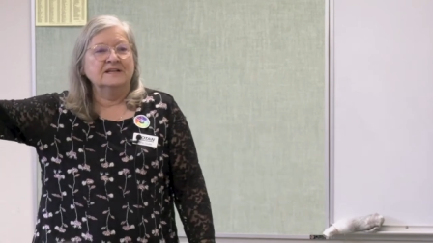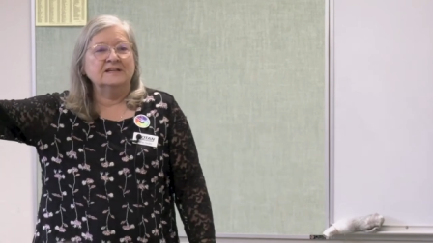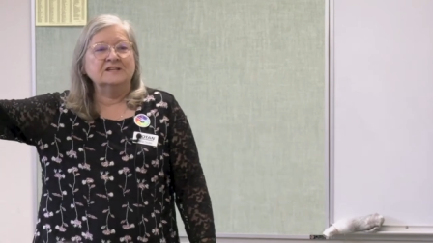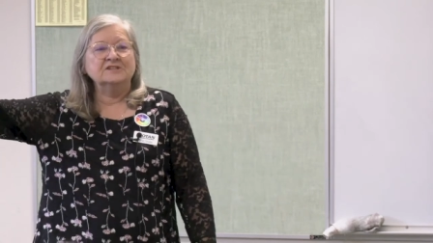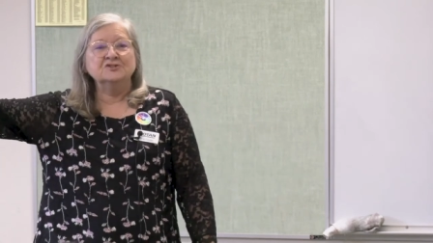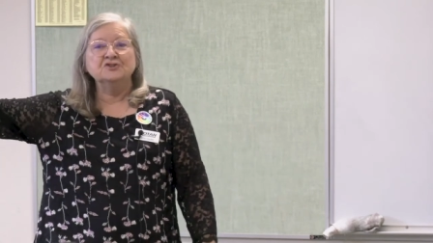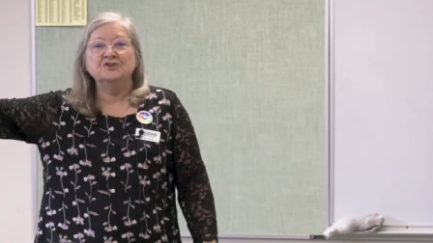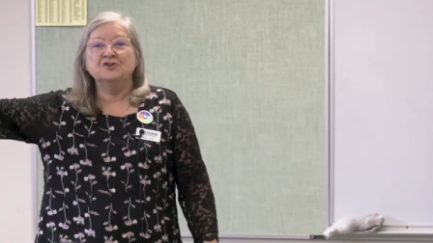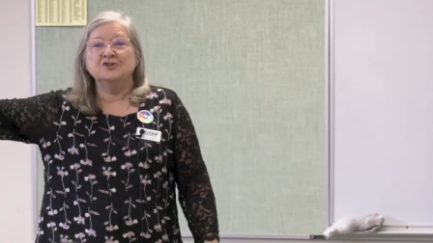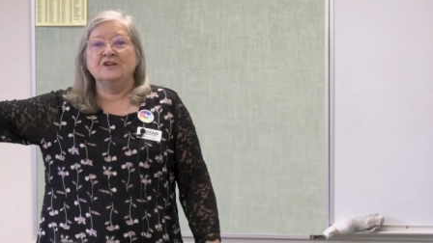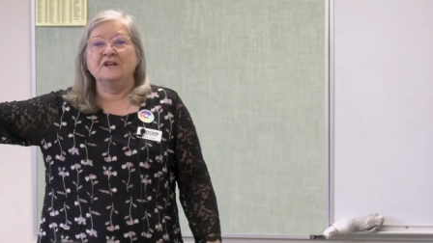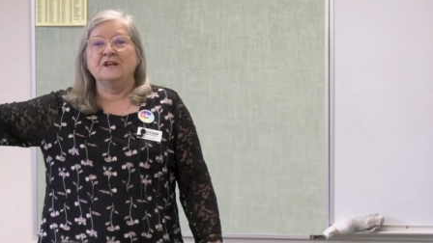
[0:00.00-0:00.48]

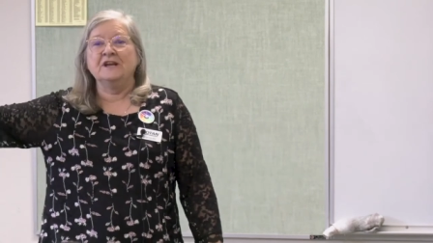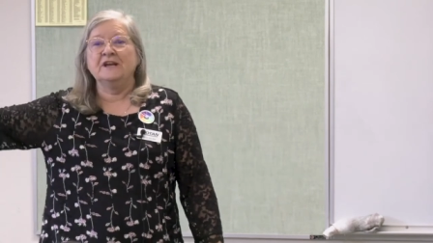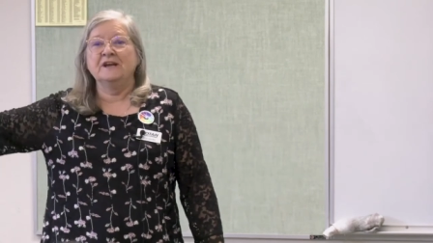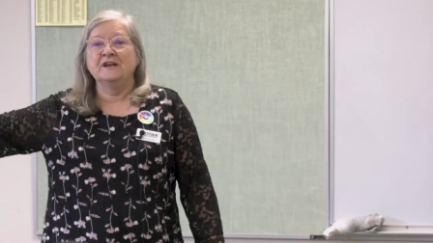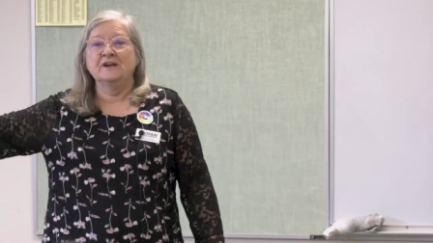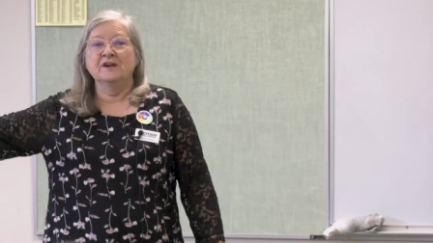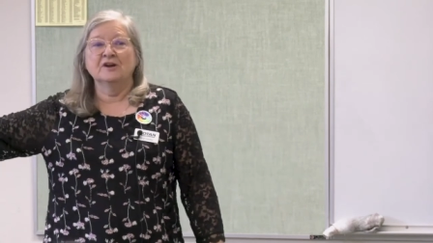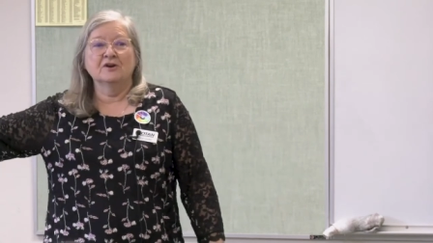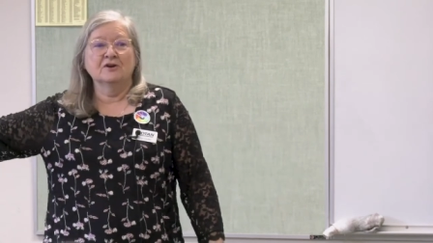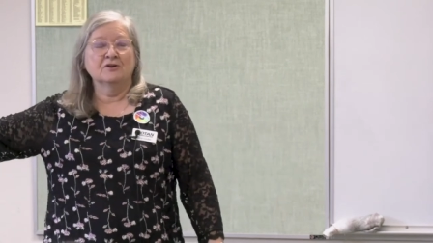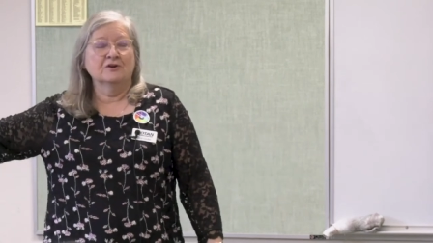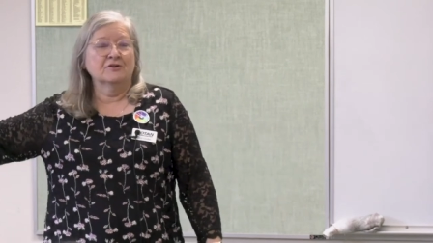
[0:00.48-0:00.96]

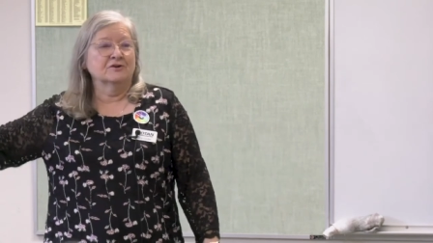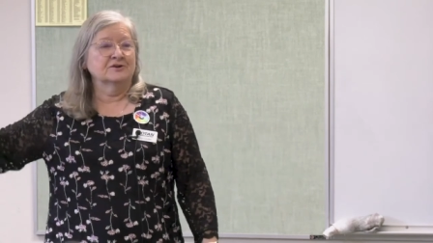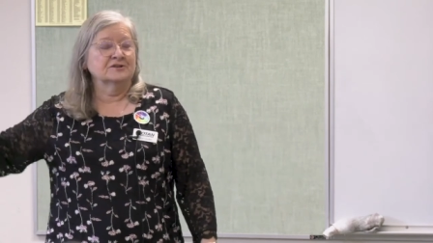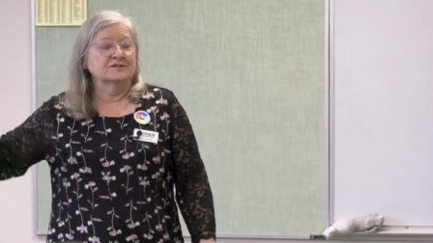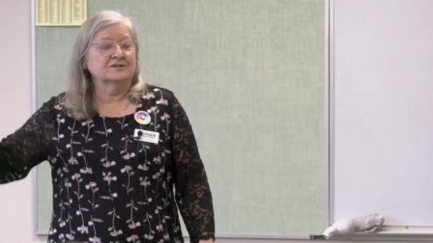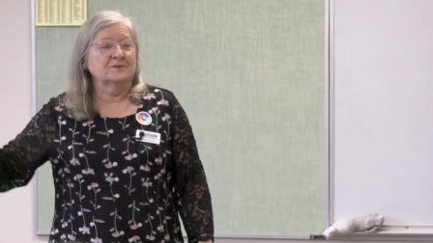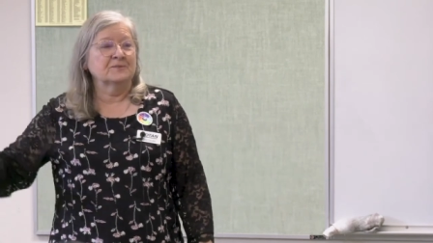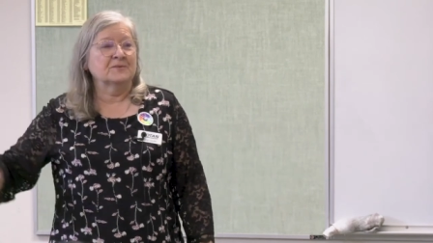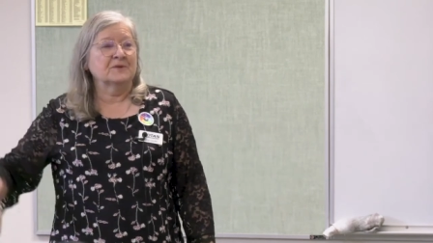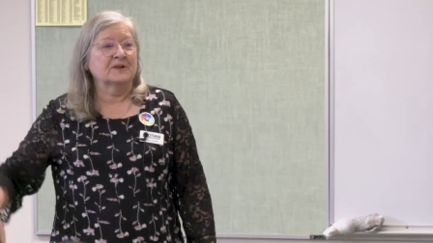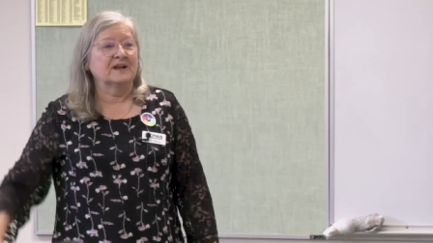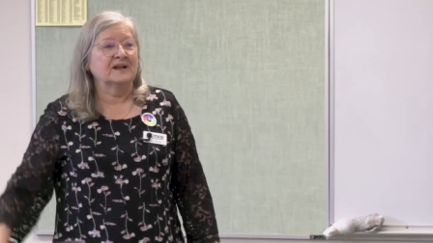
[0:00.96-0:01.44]
engineer or
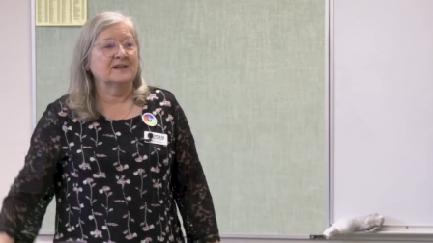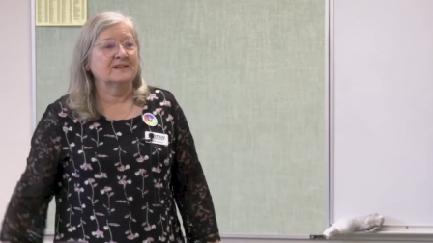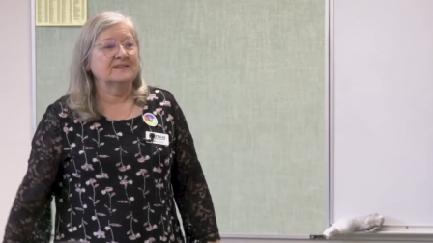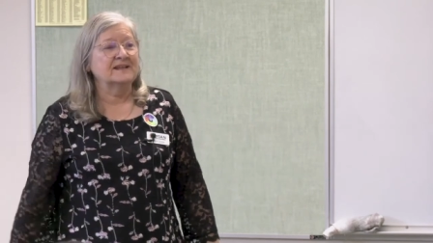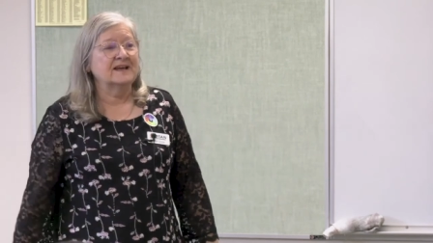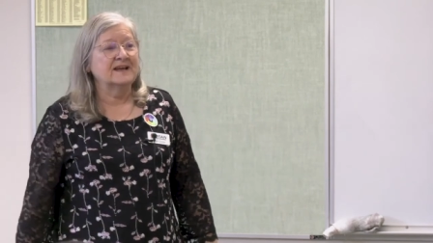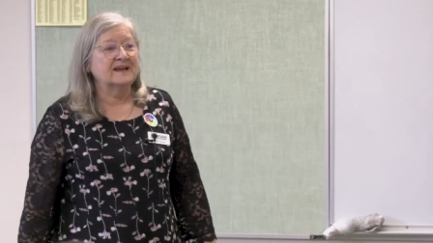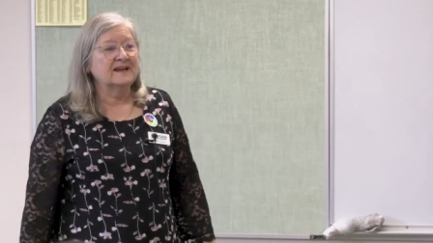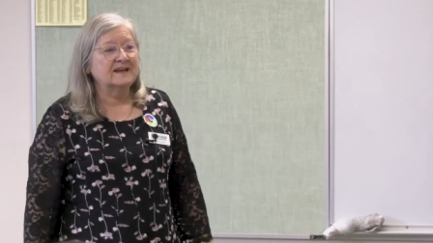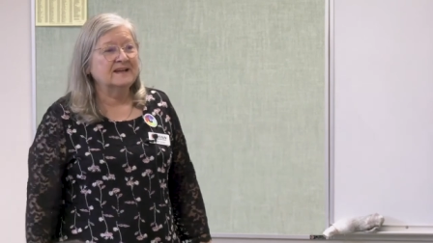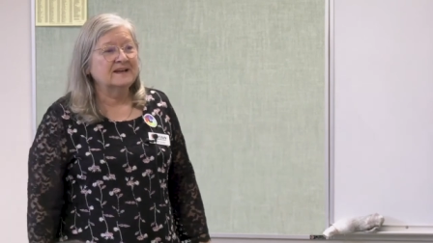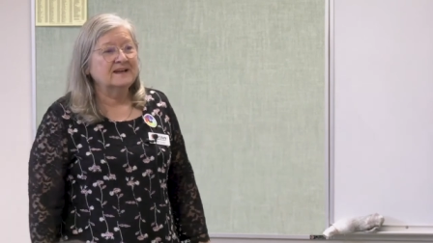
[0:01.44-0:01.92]
something like
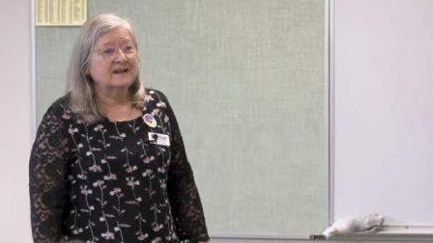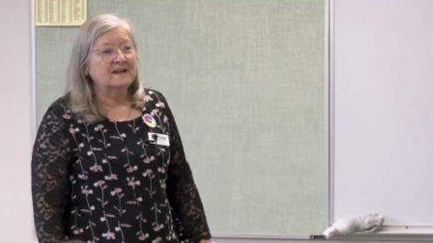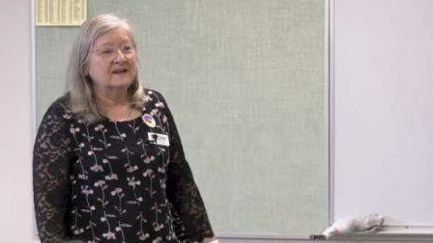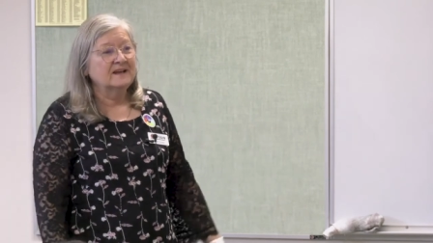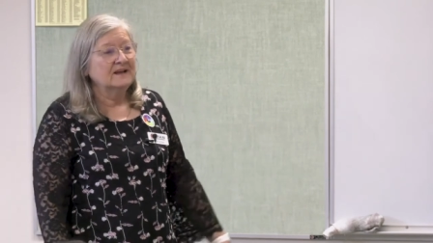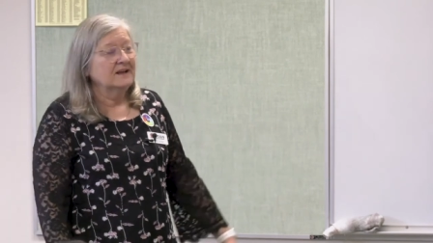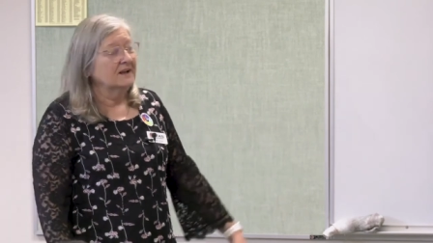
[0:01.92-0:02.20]
that?